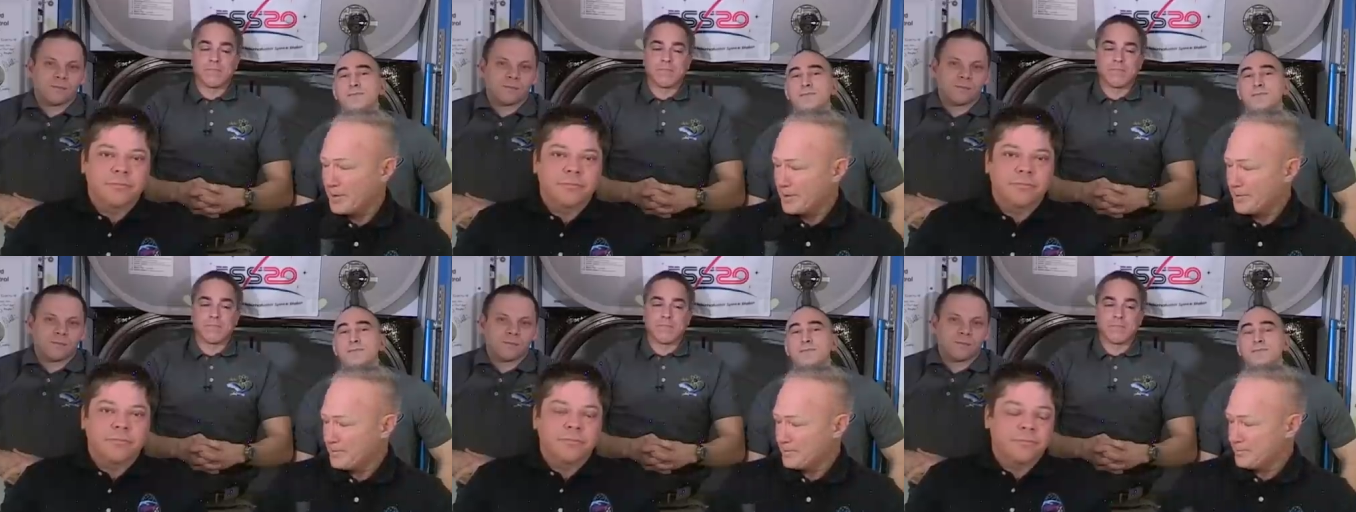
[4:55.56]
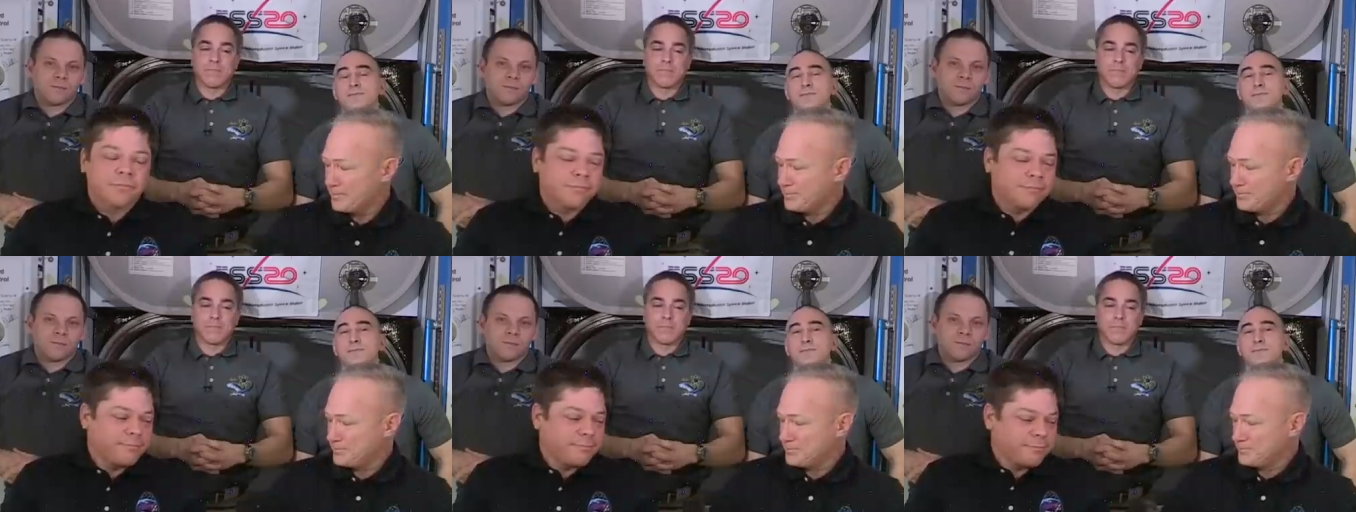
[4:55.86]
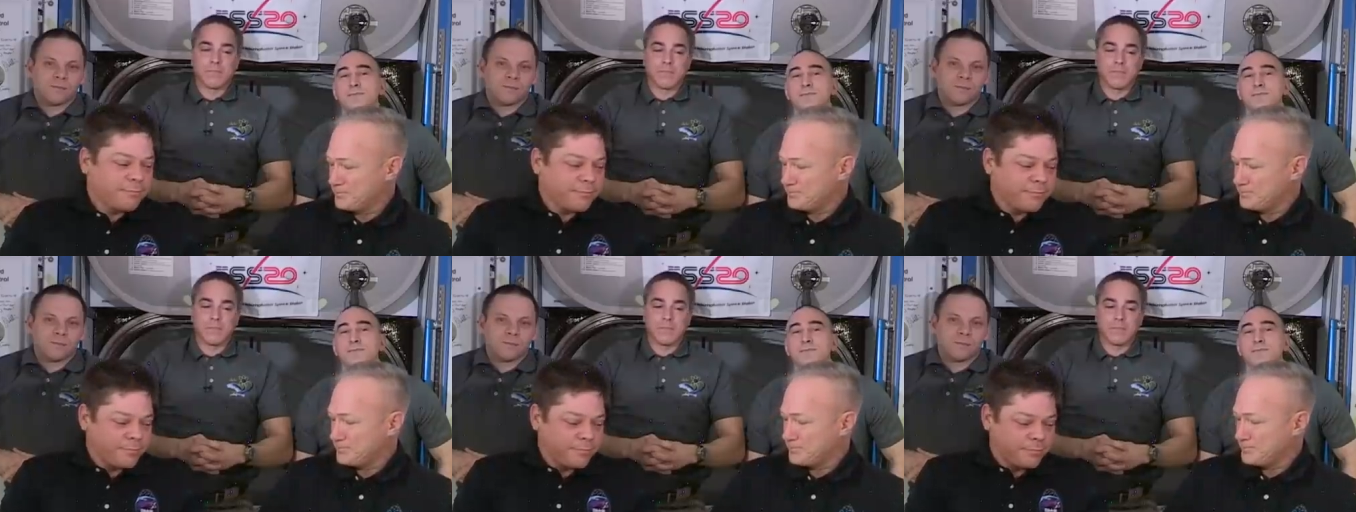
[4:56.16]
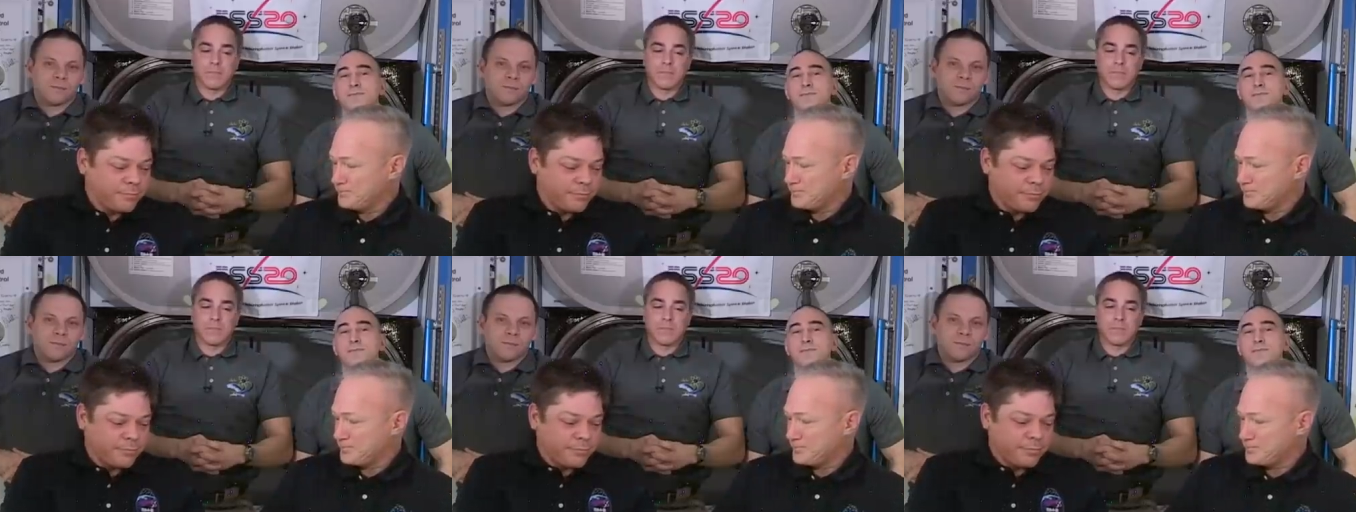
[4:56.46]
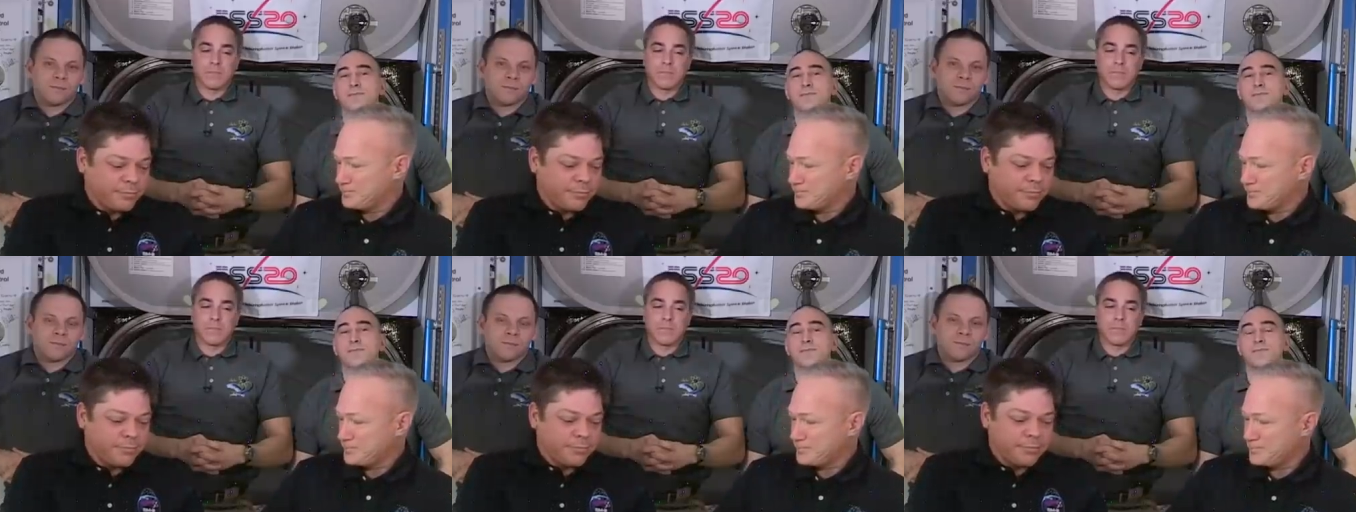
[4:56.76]

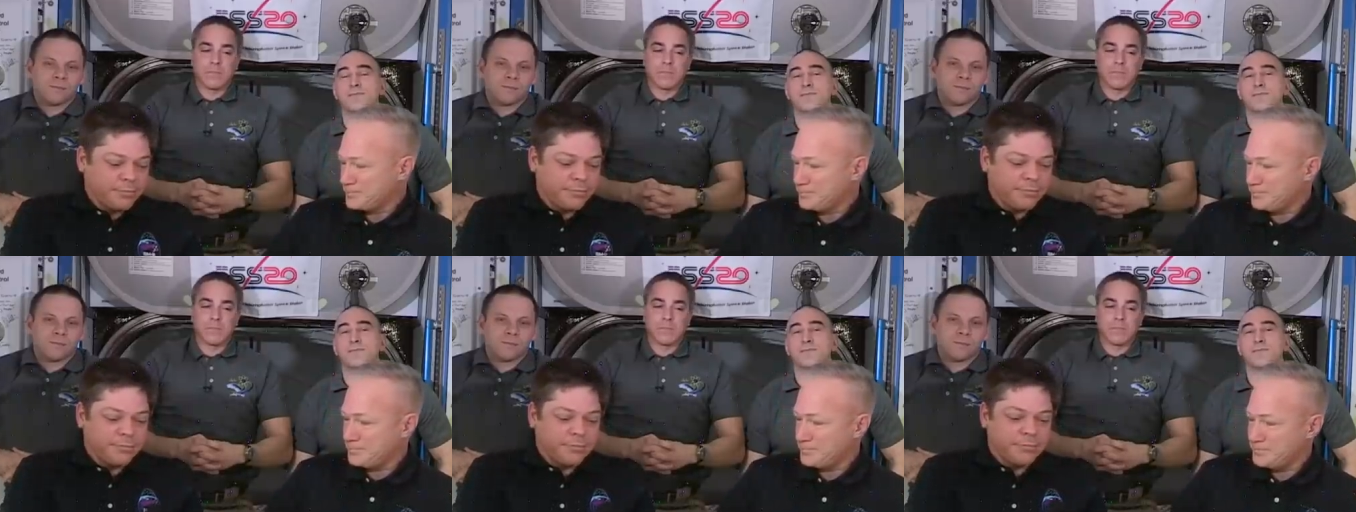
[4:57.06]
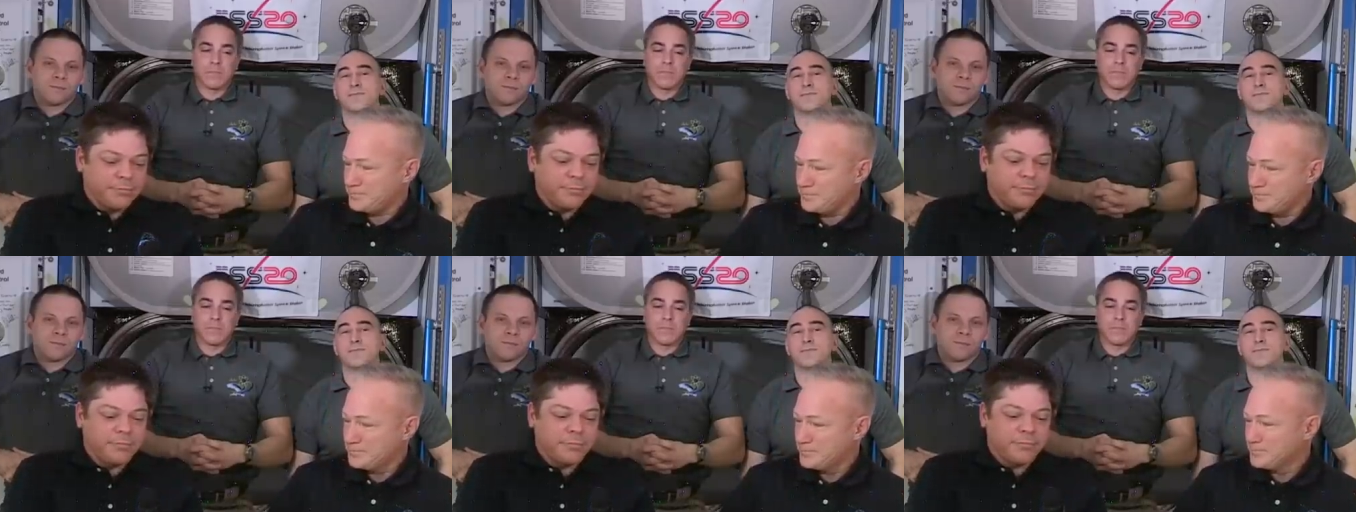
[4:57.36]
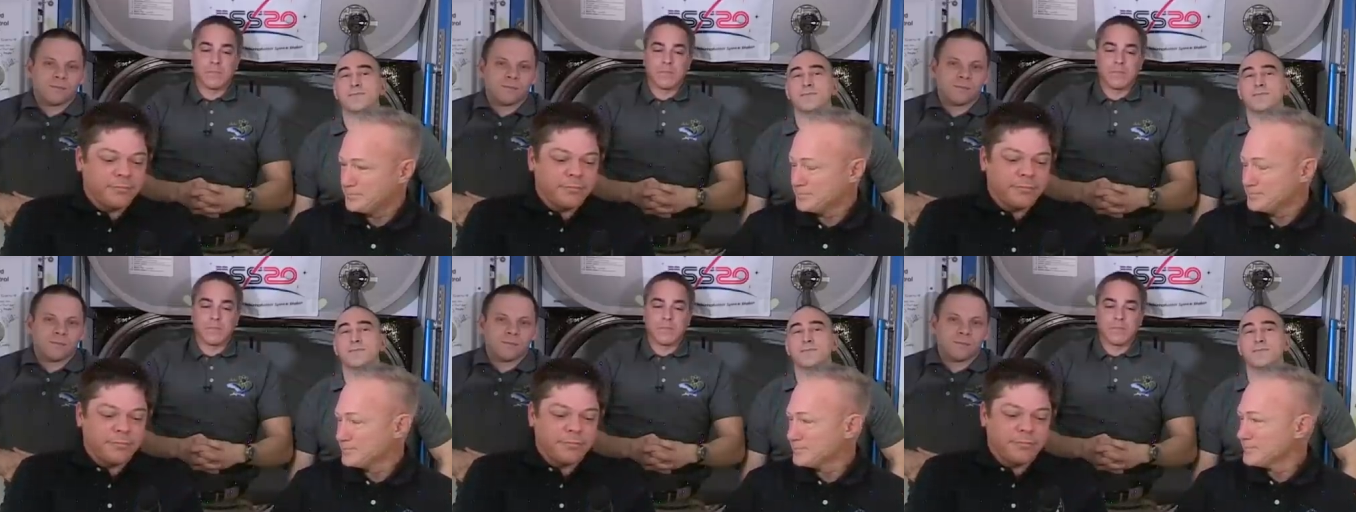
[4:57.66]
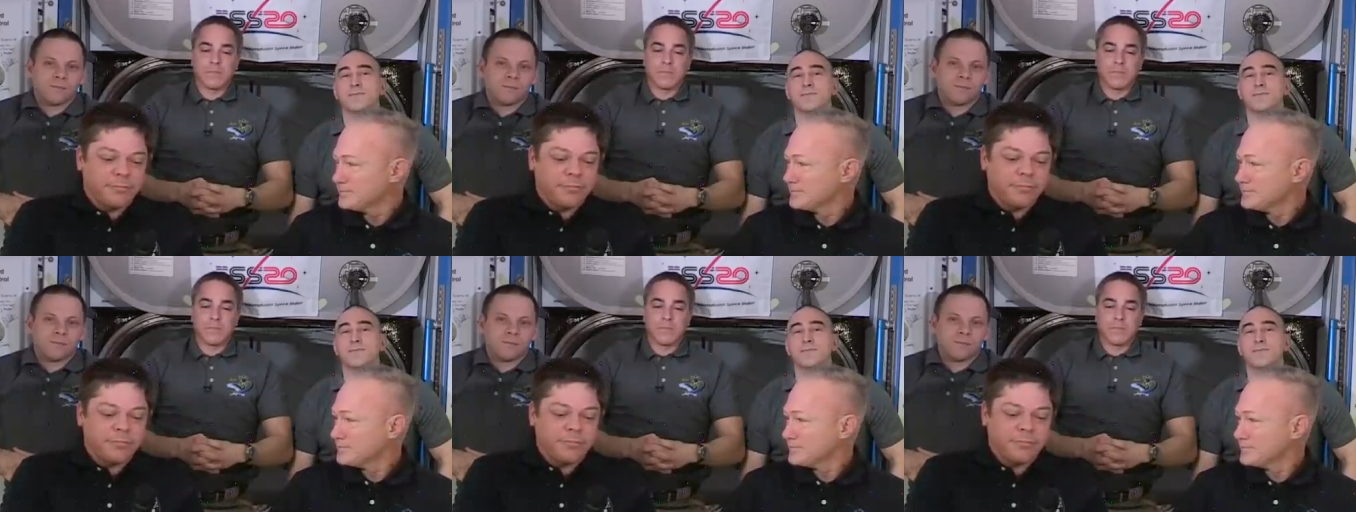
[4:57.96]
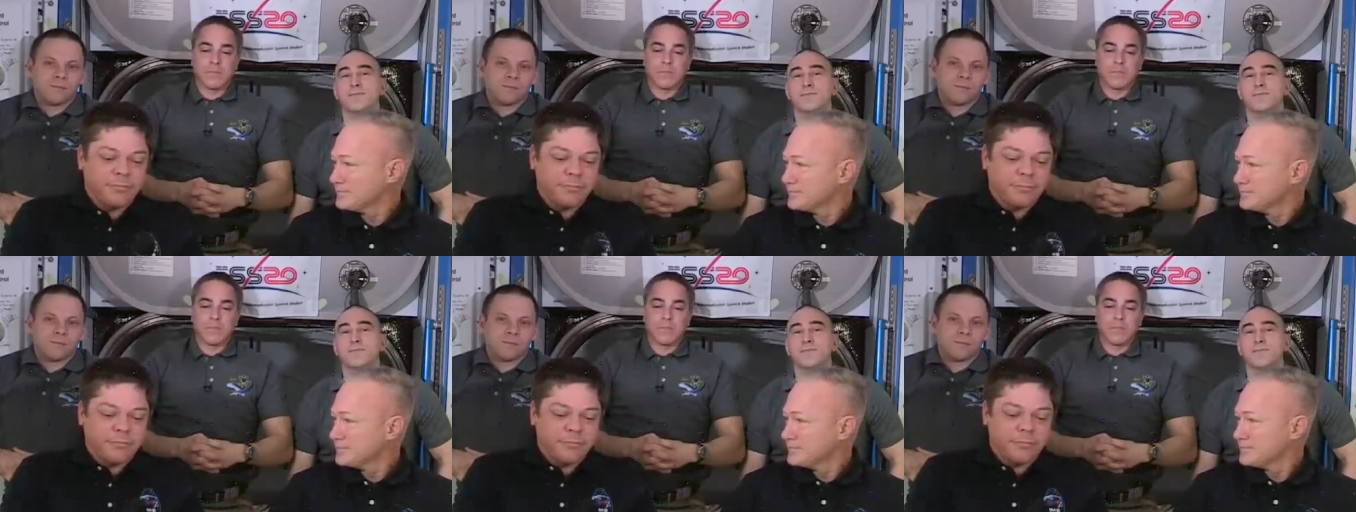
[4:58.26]

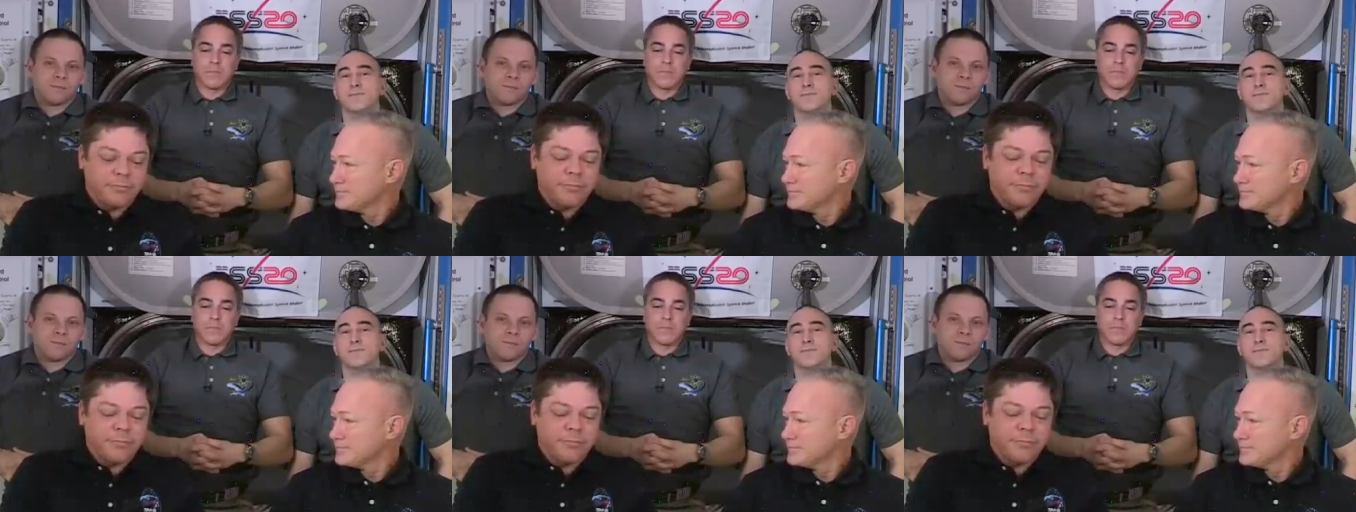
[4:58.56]
Nothing is said.